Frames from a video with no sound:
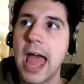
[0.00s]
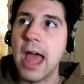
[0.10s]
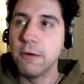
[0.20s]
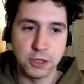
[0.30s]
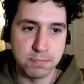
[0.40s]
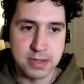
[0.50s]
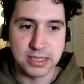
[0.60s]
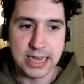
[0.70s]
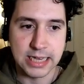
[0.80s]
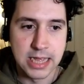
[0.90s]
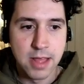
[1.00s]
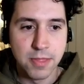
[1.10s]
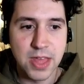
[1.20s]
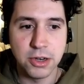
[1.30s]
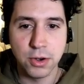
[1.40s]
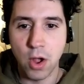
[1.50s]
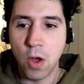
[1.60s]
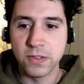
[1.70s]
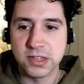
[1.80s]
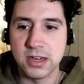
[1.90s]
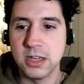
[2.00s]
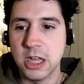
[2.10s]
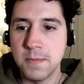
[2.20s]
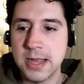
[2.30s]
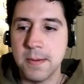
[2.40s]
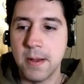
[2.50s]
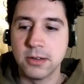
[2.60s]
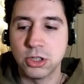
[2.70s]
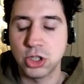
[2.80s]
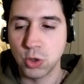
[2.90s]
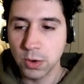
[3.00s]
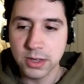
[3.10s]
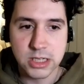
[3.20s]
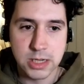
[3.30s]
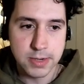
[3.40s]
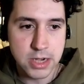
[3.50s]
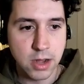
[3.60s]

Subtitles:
Elvish Mystic, then you're all of a sudden going to be shorting somebody